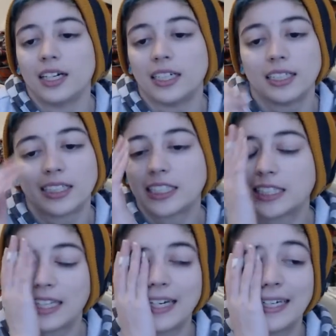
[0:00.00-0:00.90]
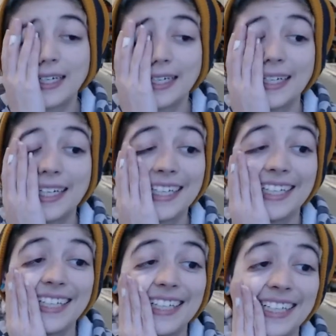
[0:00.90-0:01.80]
and it's just like
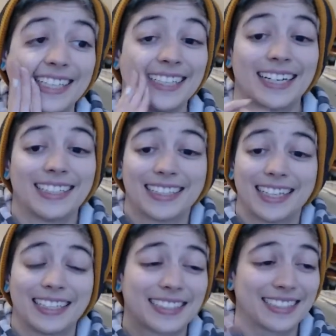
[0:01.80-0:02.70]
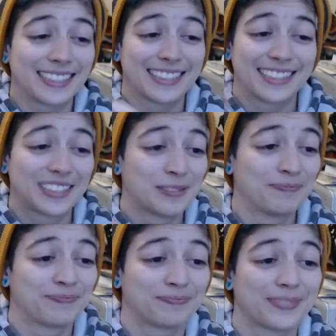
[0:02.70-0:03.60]
and I like just
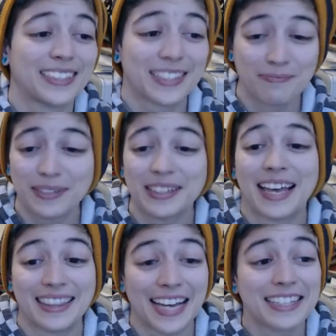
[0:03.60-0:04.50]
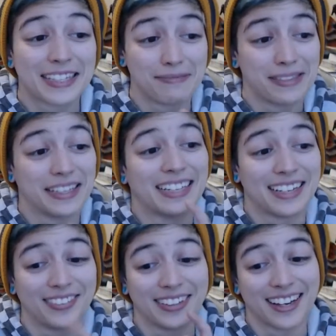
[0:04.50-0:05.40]
that's something I
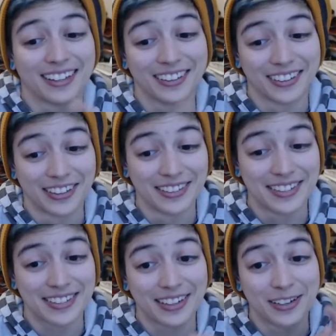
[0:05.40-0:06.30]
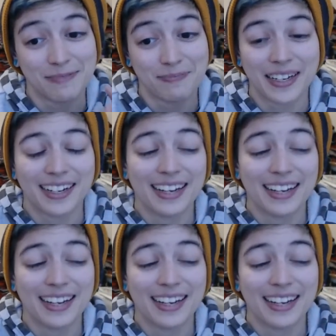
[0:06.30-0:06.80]
definitely gotta learn. So, but